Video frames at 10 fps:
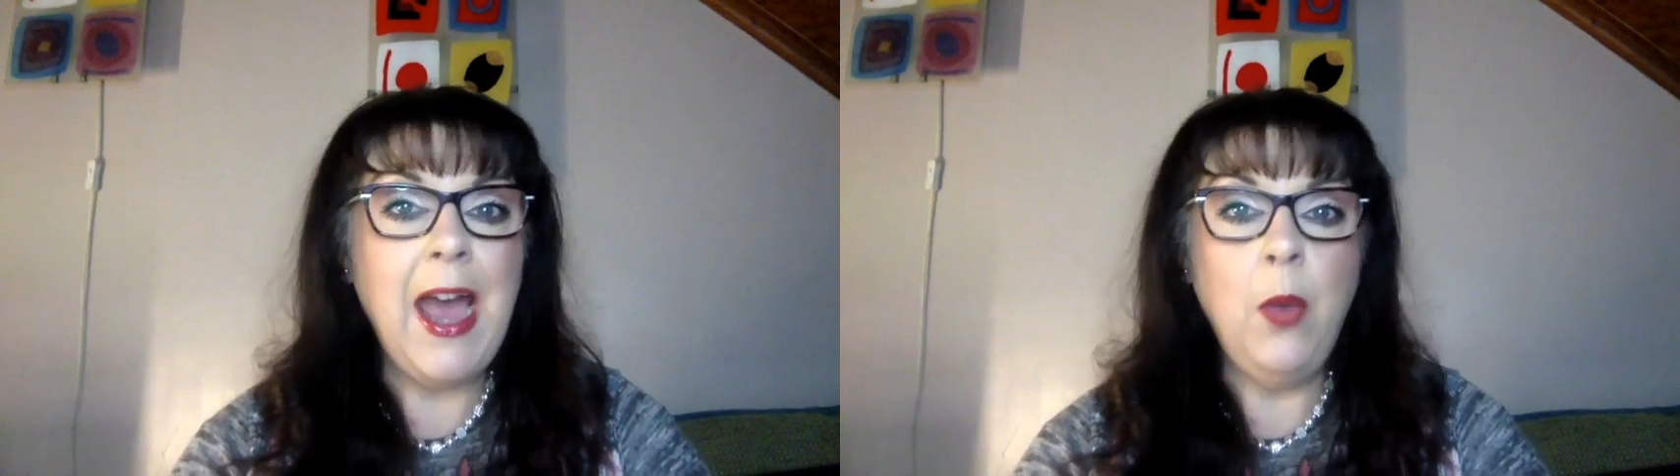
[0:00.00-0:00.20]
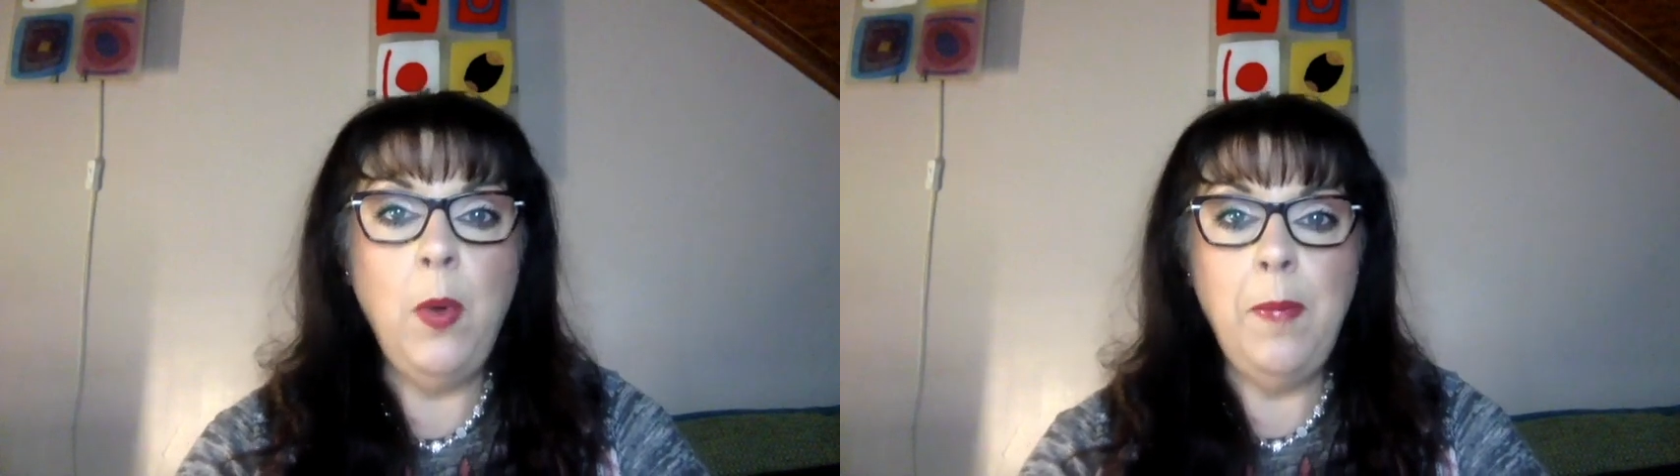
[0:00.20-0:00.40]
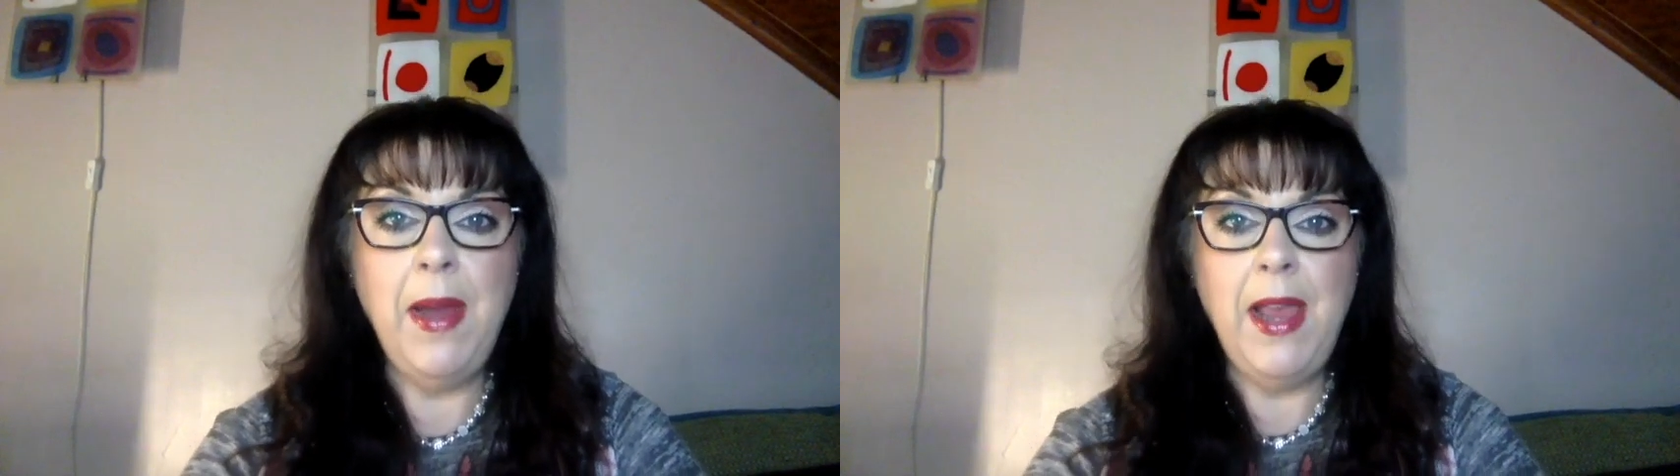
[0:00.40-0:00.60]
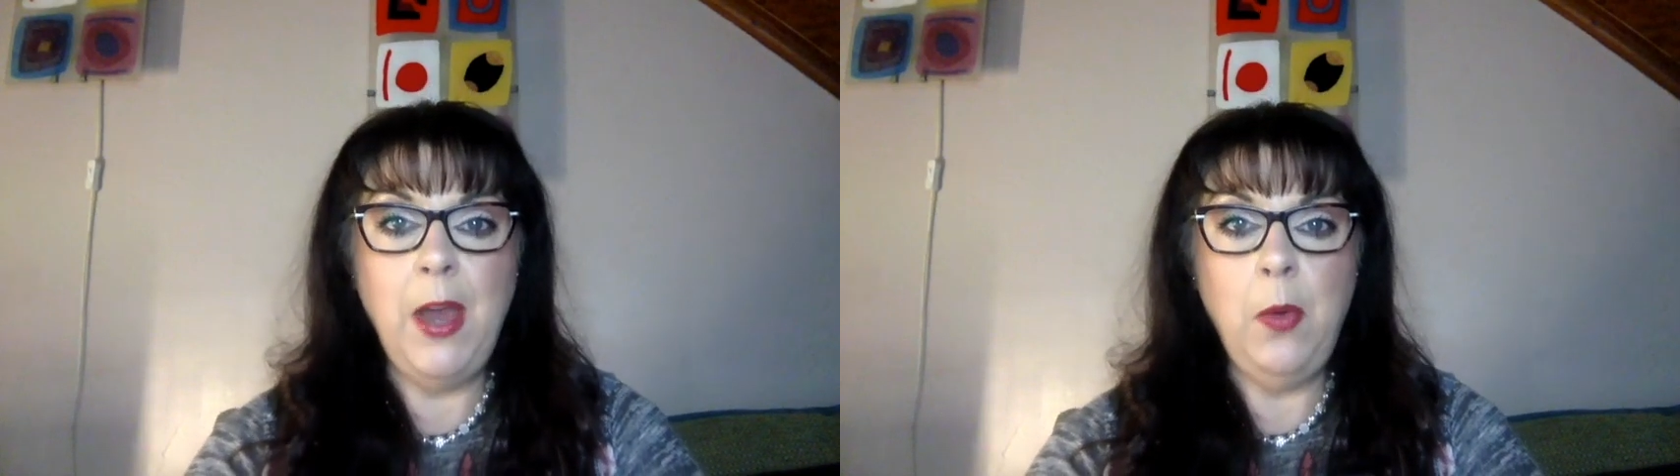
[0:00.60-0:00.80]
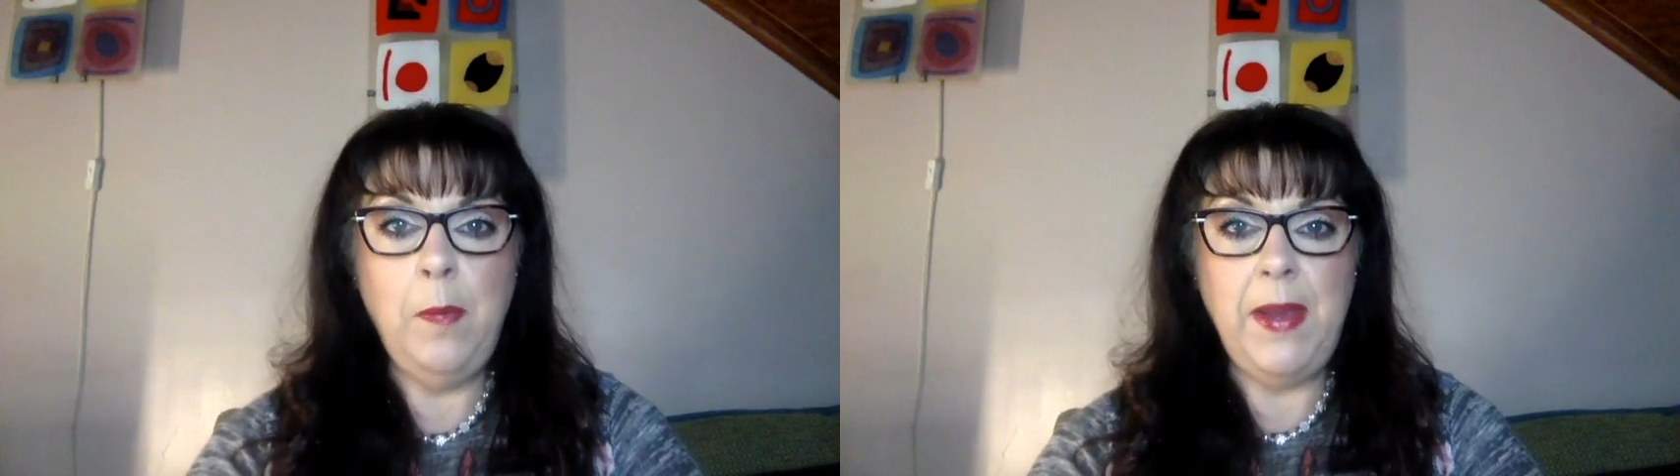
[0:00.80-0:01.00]

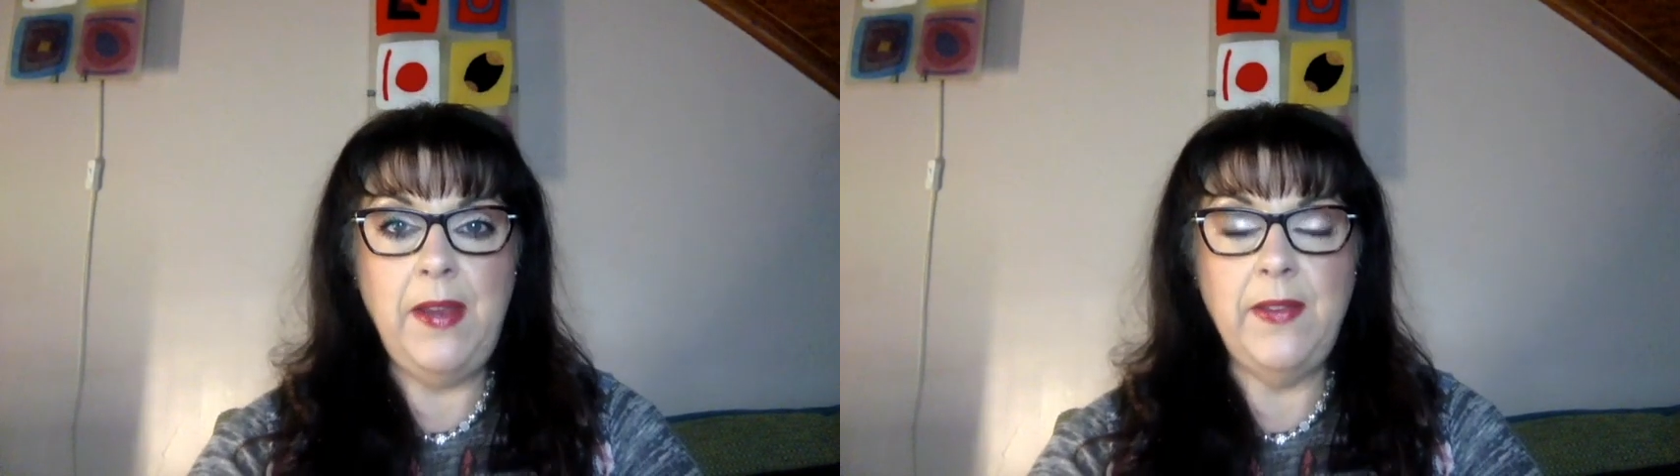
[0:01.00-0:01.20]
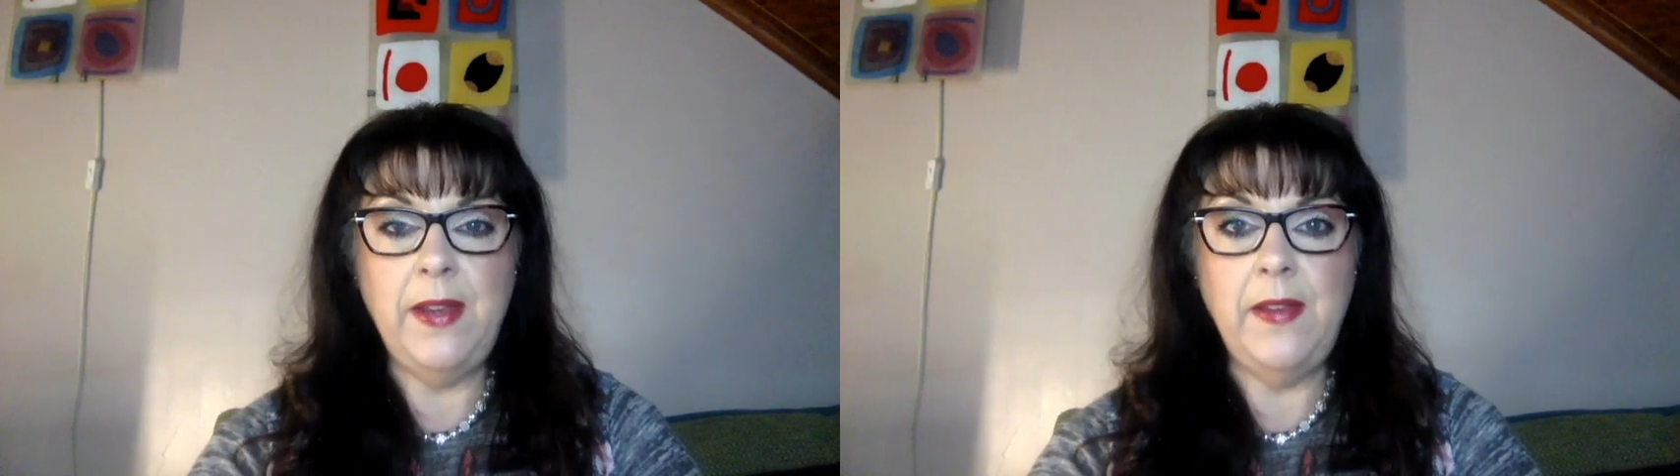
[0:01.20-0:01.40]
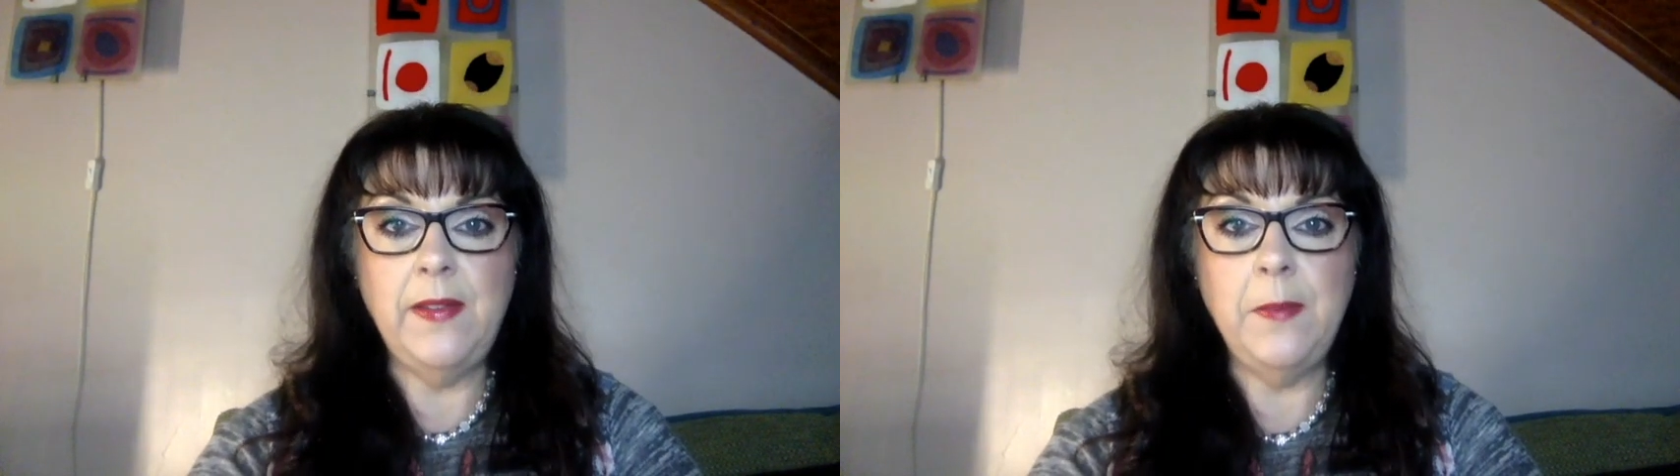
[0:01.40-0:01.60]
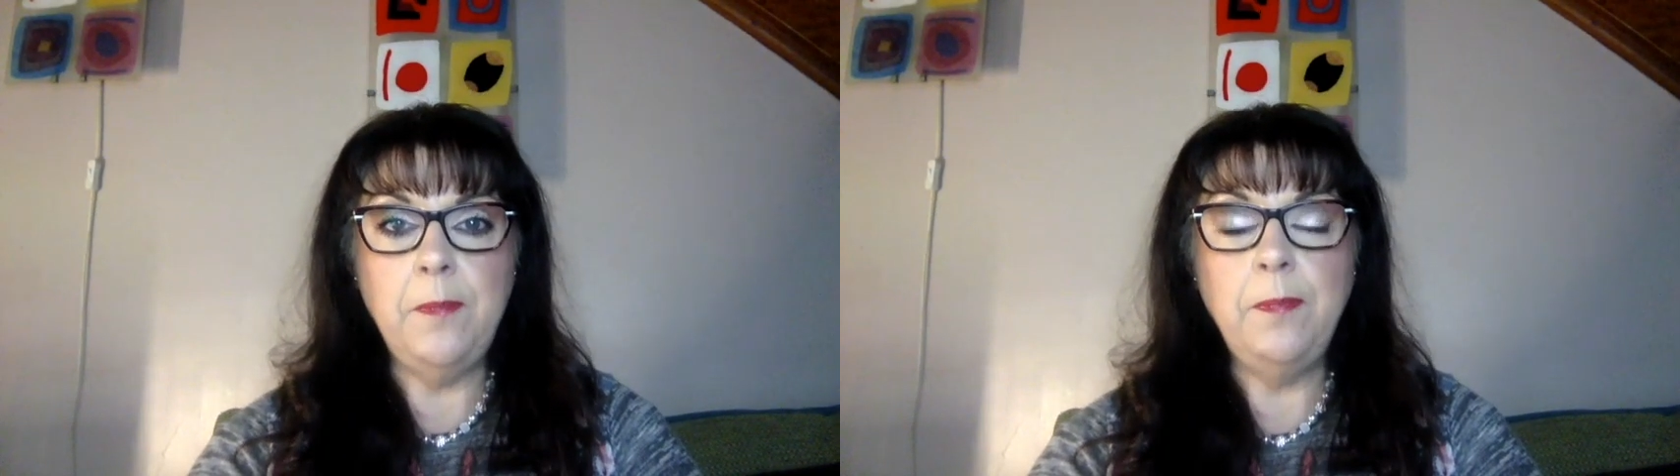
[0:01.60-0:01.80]
hour-by-hour basis.